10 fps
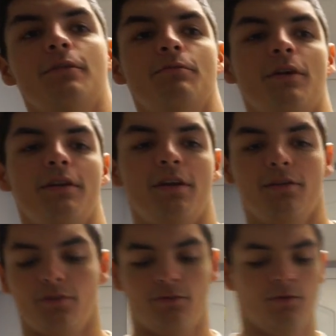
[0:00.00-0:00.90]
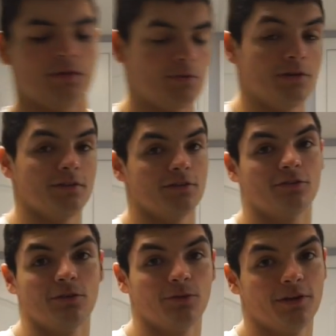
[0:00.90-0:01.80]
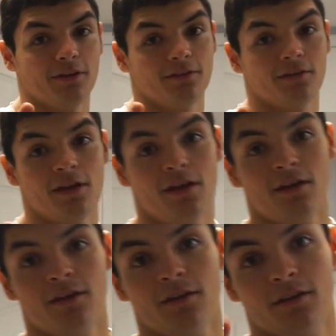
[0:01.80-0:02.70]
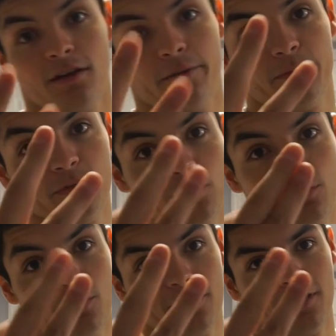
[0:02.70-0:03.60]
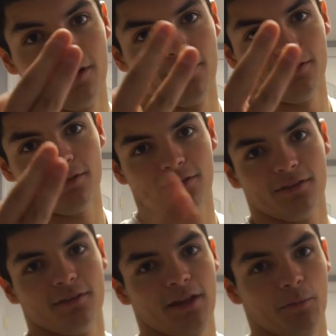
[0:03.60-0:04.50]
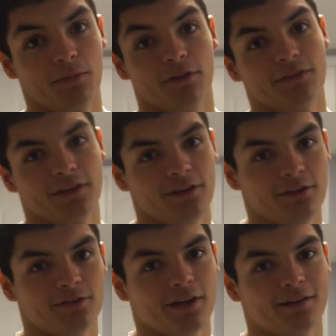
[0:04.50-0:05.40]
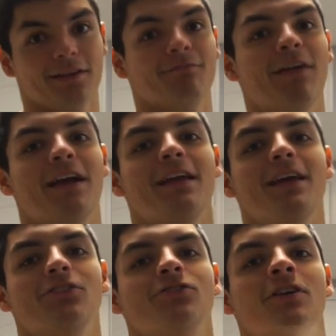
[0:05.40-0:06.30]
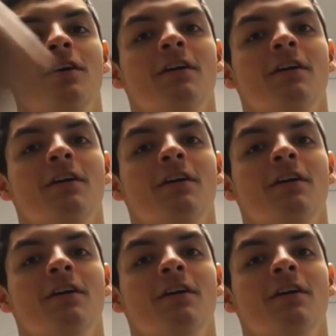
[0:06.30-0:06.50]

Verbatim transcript: Monday, so Tuesday, Wednesday, just two more days. Two more days. that I'm lifting here. So I gotta take advantage.